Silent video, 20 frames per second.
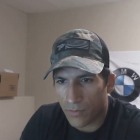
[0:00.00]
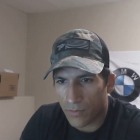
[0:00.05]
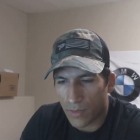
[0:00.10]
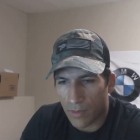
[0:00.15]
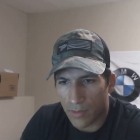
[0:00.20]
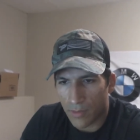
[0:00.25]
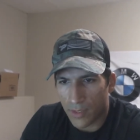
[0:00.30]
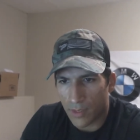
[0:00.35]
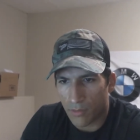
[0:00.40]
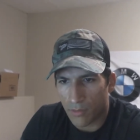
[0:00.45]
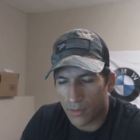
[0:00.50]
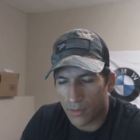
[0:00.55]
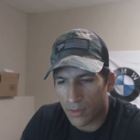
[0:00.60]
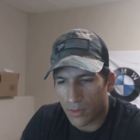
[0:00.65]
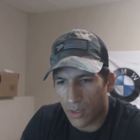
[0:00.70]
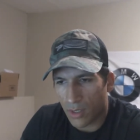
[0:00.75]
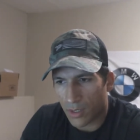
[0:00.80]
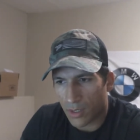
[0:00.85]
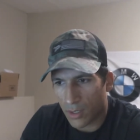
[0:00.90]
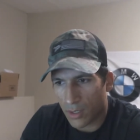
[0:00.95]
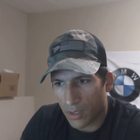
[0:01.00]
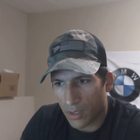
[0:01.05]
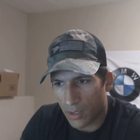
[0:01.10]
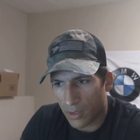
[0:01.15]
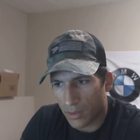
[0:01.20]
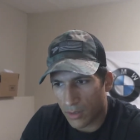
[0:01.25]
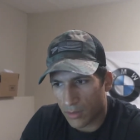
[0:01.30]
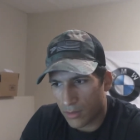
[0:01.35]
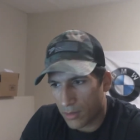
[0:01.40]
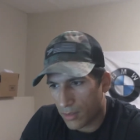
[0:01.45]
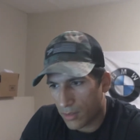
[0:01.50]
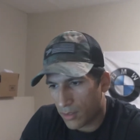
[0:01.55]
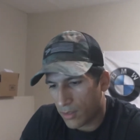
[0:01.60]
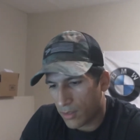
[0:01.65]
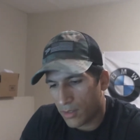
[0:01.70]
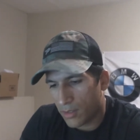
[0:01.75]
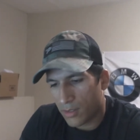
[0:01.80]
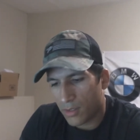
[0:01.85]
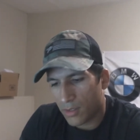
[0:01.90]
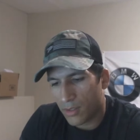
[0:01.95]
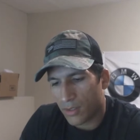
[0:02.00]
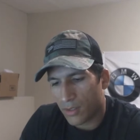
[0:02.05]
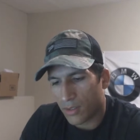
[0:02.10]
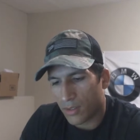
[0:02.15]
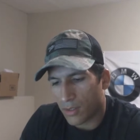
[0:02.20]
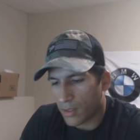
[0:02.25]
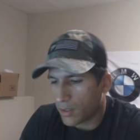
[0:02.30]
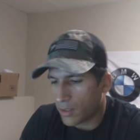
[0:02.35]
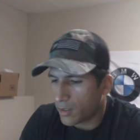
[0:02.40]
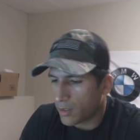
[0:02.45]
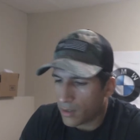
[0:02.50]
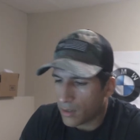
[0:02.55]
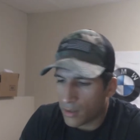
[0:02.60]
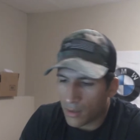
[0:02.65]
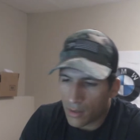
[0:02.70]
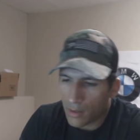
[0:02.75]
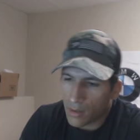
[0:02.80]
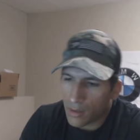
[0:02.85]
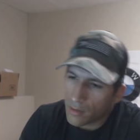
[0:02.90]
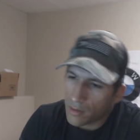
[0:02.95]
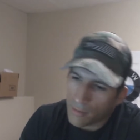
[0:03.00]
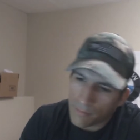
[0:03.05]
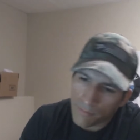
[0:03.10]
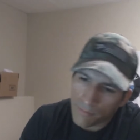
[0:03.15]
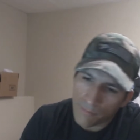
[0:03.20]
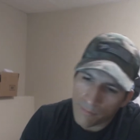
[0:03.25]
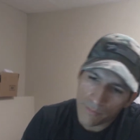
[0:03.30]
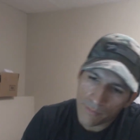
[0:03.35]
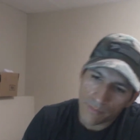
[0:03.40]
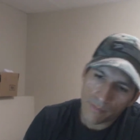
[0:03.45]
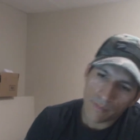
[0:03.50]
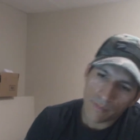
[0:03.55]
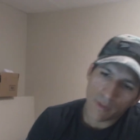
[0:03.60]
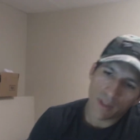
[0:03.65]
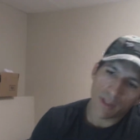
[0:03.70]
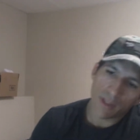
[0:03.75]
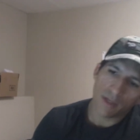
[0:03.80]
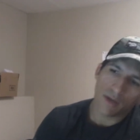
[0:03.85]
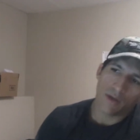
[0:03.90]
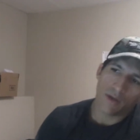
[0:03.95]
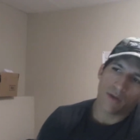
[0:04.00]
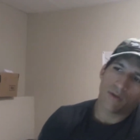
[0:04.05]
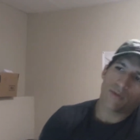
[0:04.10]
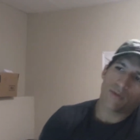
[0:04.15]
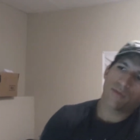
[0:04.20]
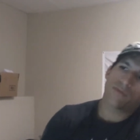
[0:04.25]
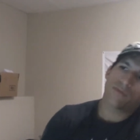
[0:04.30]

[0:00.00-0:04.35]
I mean, we're talking, you know,